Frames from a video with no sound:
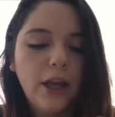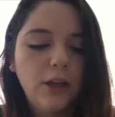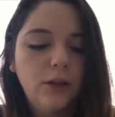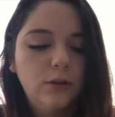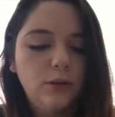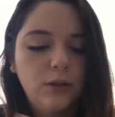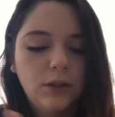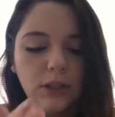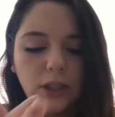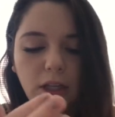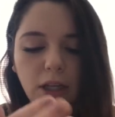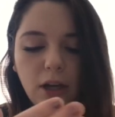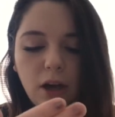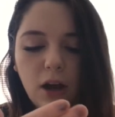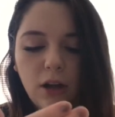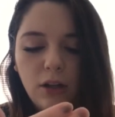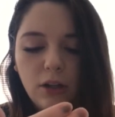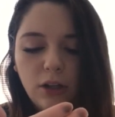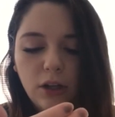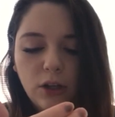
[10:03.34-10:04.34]
use the
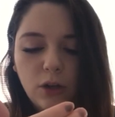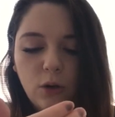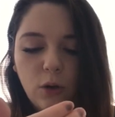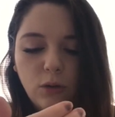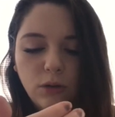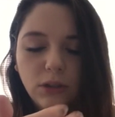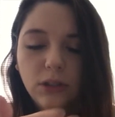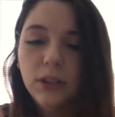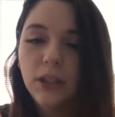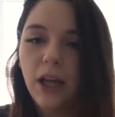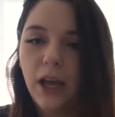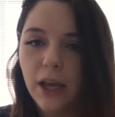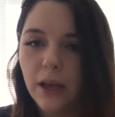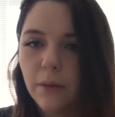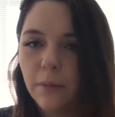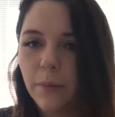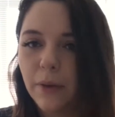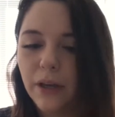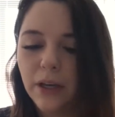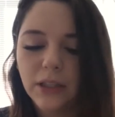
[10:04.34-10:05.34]
color Golden Light
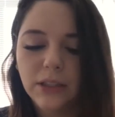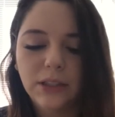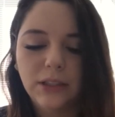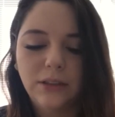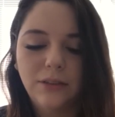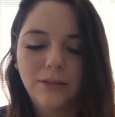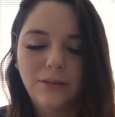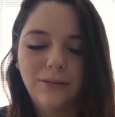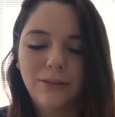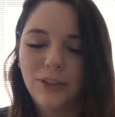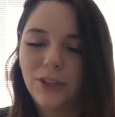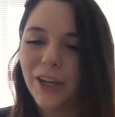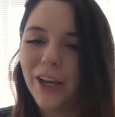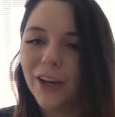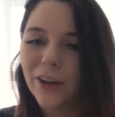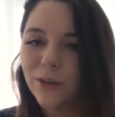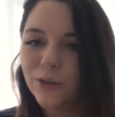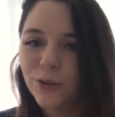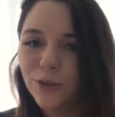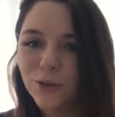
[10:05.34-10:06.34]
because you
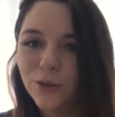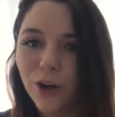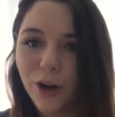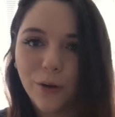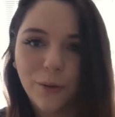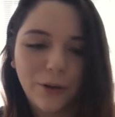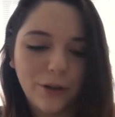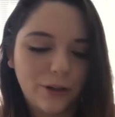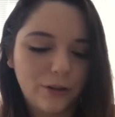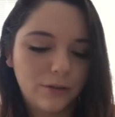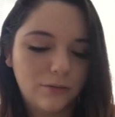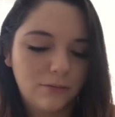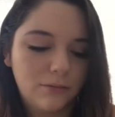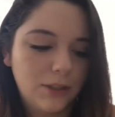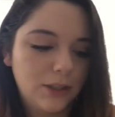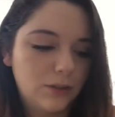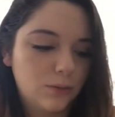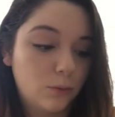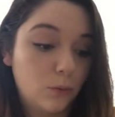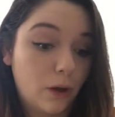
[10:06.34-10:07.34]
can't go too dark when you're
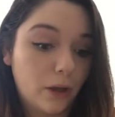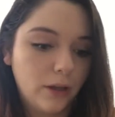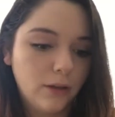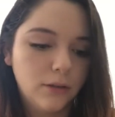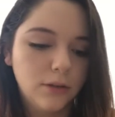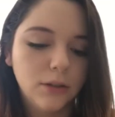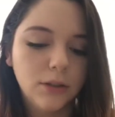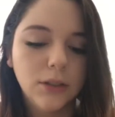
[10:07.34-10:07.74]
this white.